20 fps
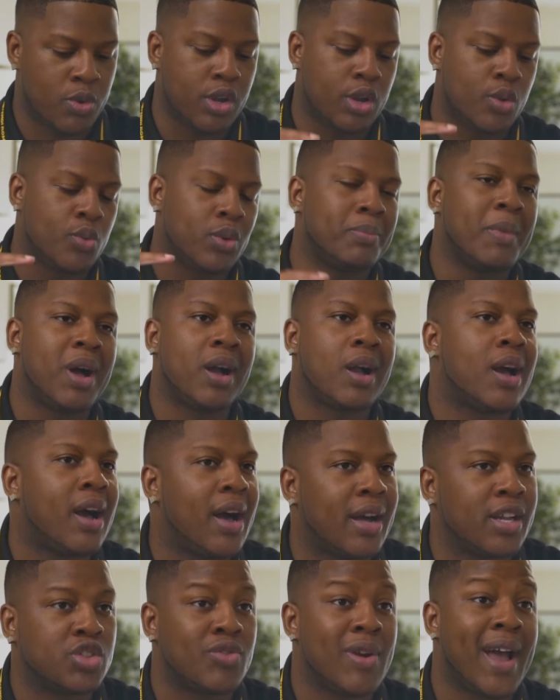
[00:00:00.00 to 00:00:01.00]
working with my
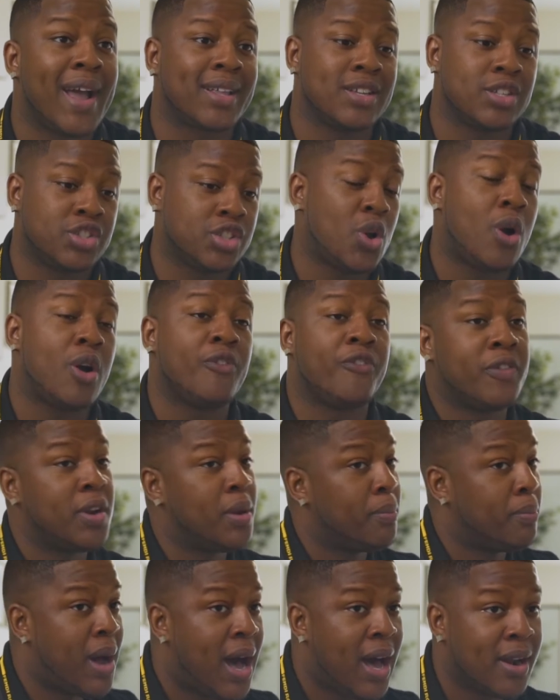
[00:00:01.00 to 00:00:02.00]
contractors, starting from
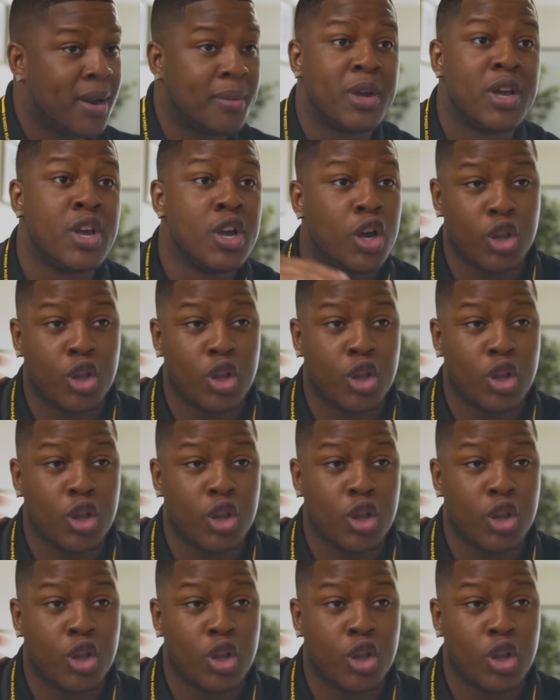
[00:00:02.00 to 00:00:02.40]
the bottom,